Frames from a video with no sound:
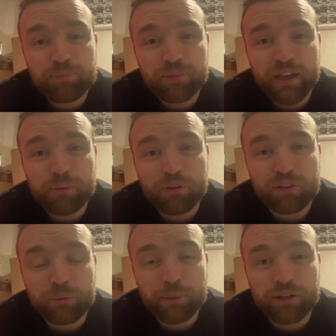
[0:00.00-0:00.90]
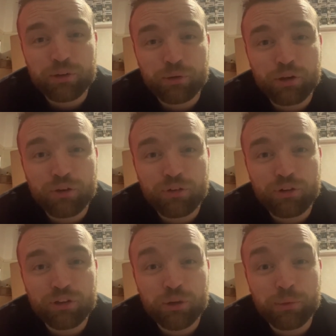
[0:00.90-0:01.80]
Obviously, it'll be a new car for her
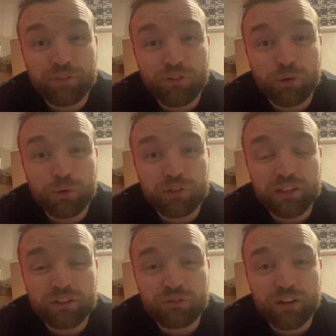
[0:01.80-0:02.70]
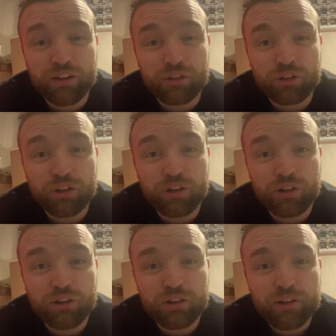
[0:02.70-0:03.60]
though, but Focus is a really good
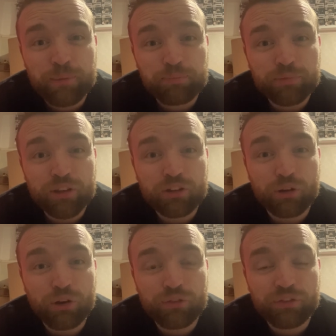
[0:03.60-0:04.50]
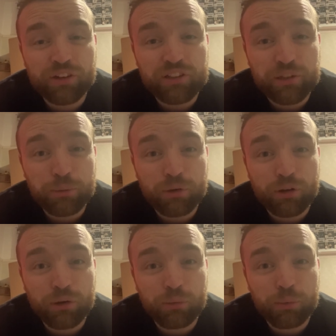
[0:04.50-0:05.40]
car. So hopefully she will
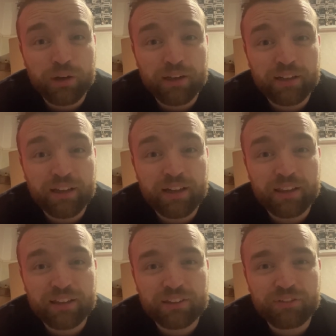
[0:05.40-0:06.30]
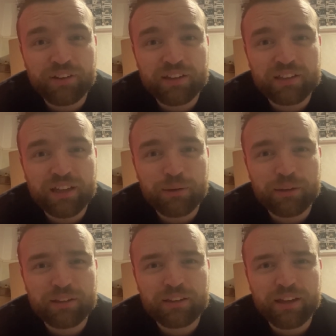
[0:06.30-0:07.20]
go well in that. I think it's the first time, I
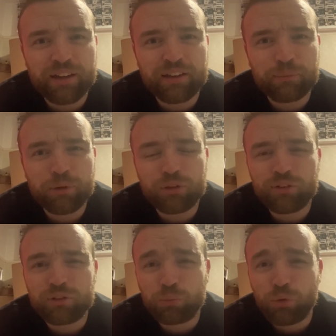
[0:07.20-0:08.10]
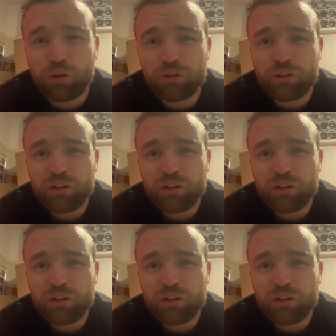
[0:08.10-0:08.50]
think it's the early, but 2001 was